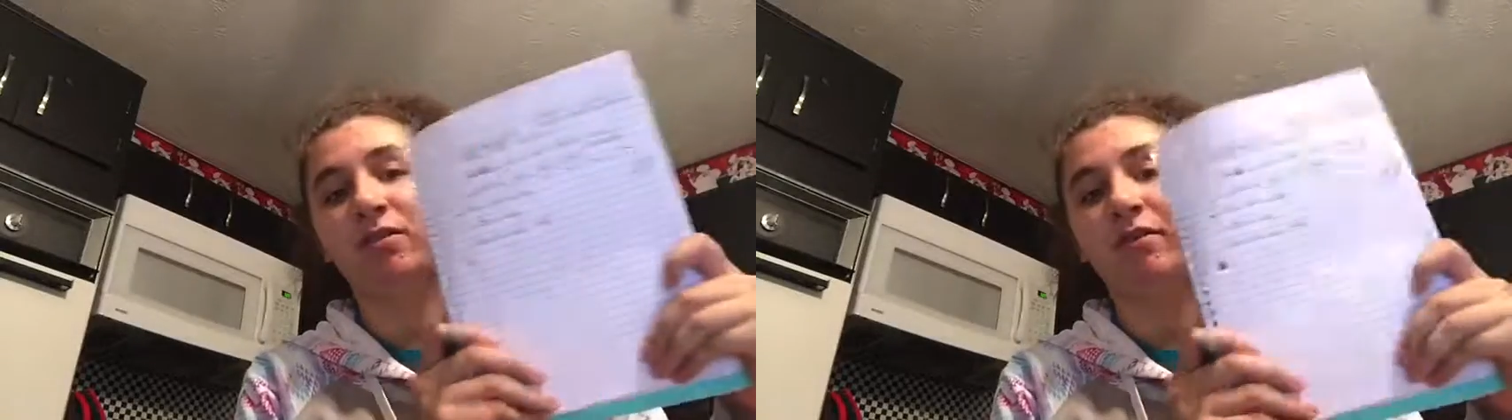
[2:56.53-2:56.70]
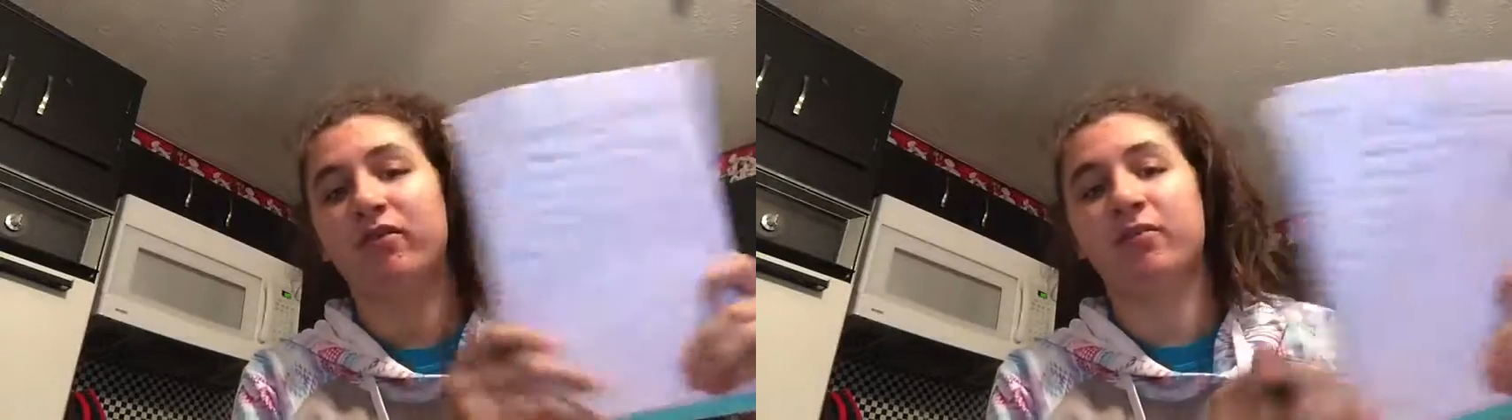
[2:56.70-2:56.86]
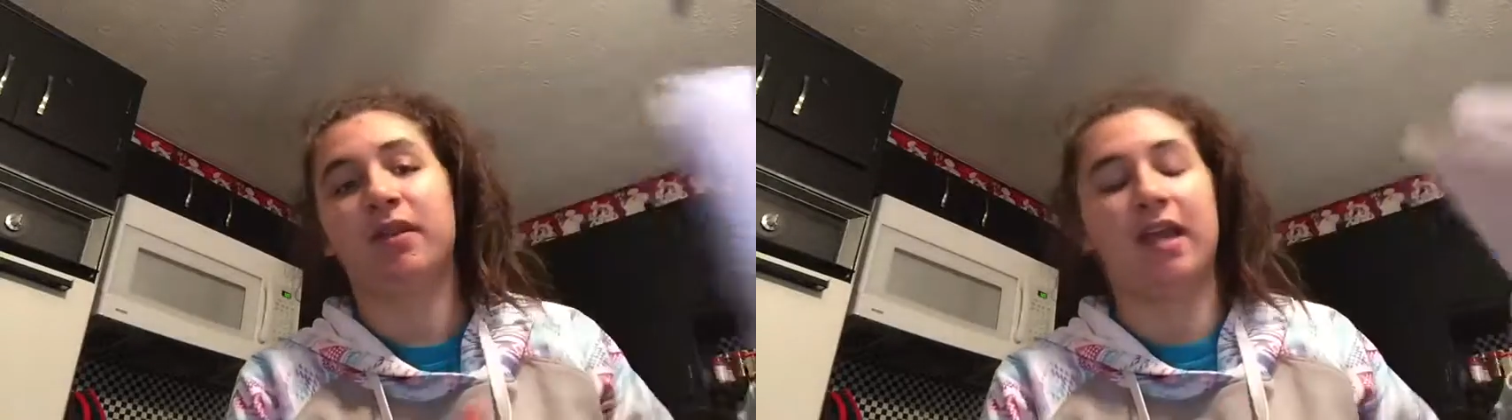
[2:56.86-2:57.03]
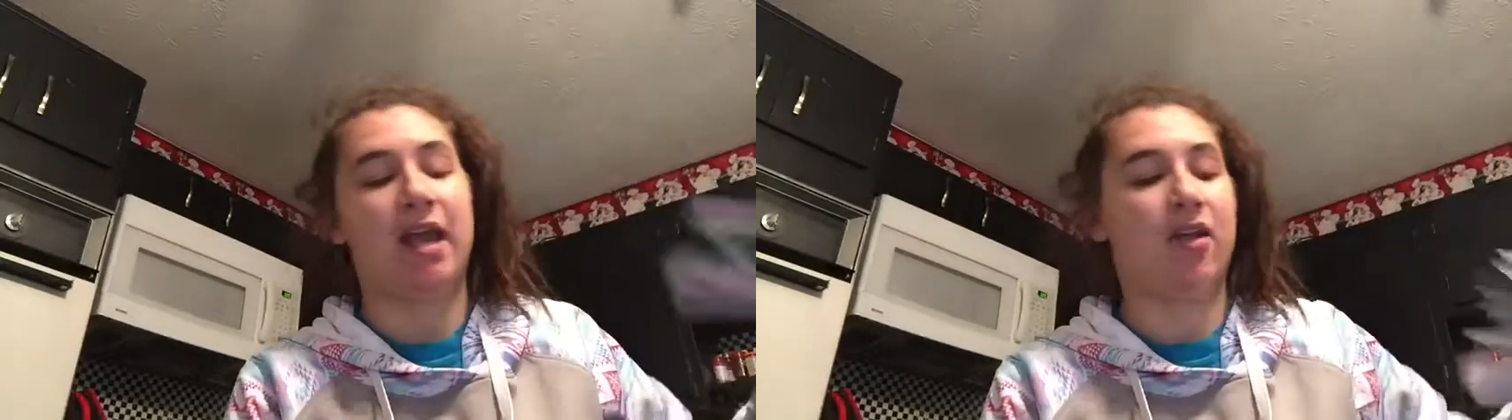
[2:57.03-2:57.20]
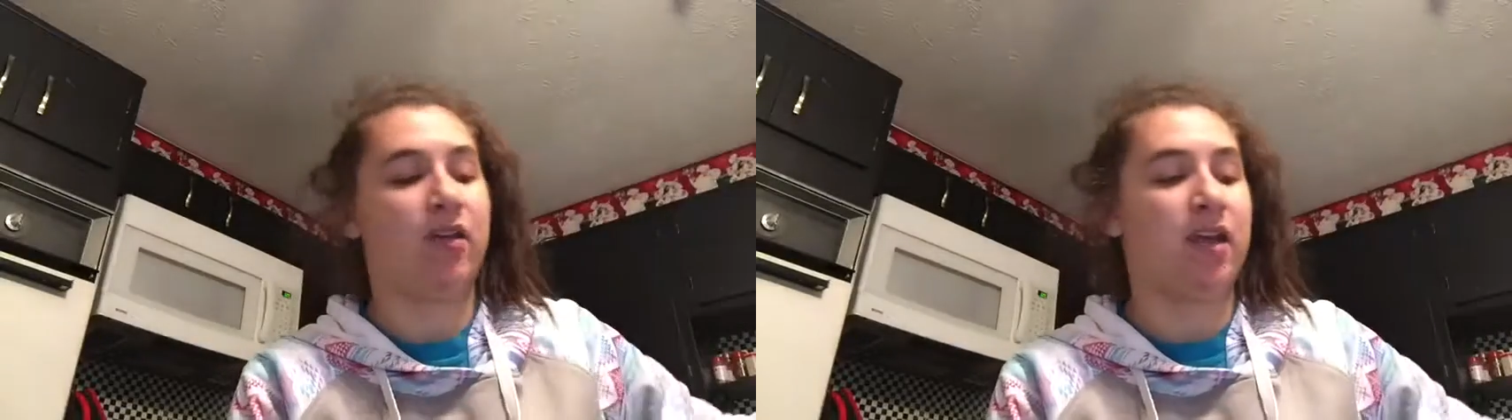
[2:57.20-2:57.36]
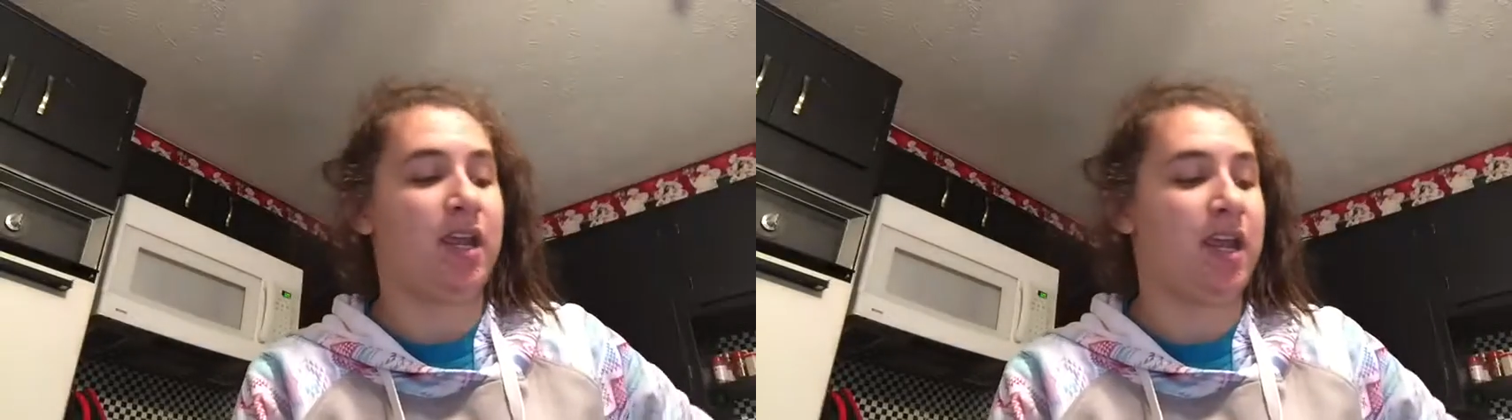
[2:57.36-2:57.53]
some of them
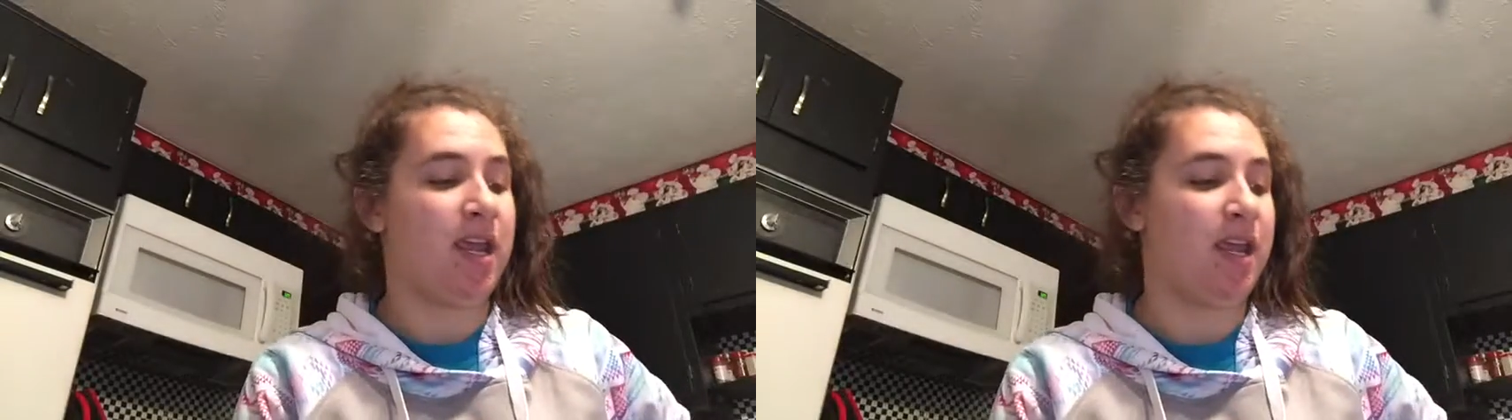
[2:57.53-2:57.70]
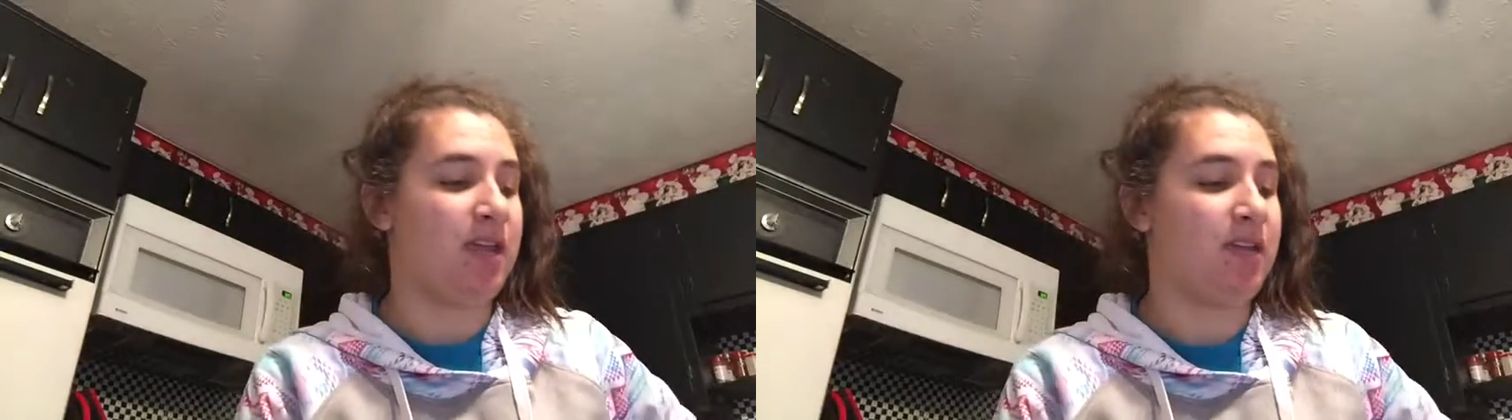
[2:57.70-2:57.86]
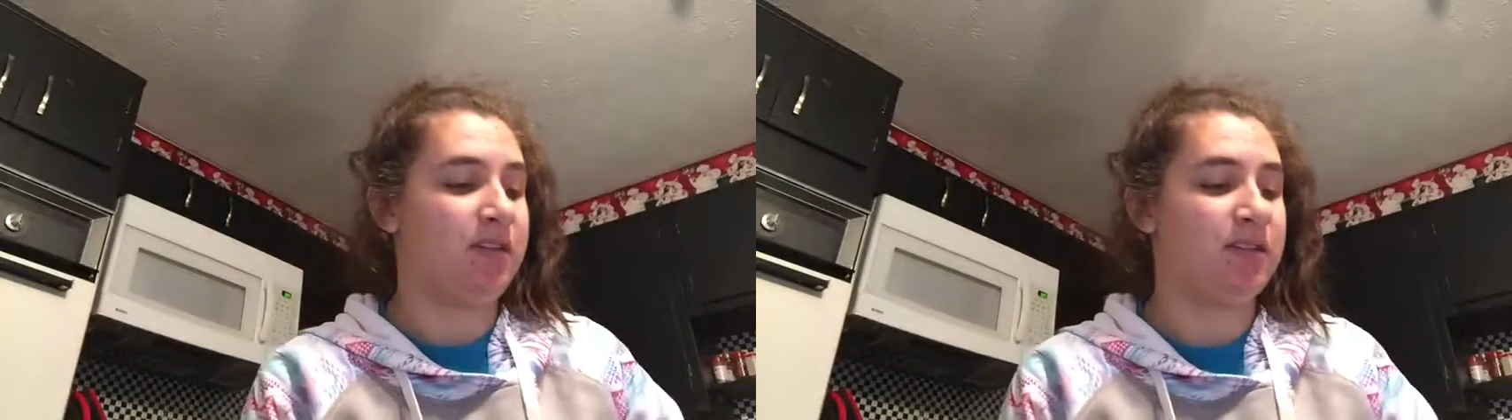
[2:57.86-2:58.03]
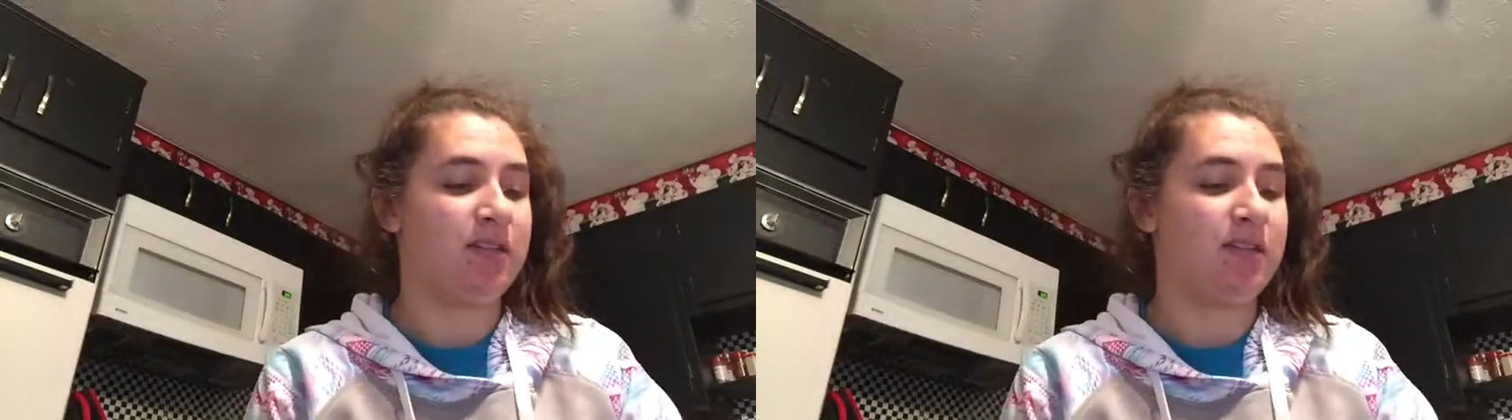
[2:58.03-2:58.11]
down, and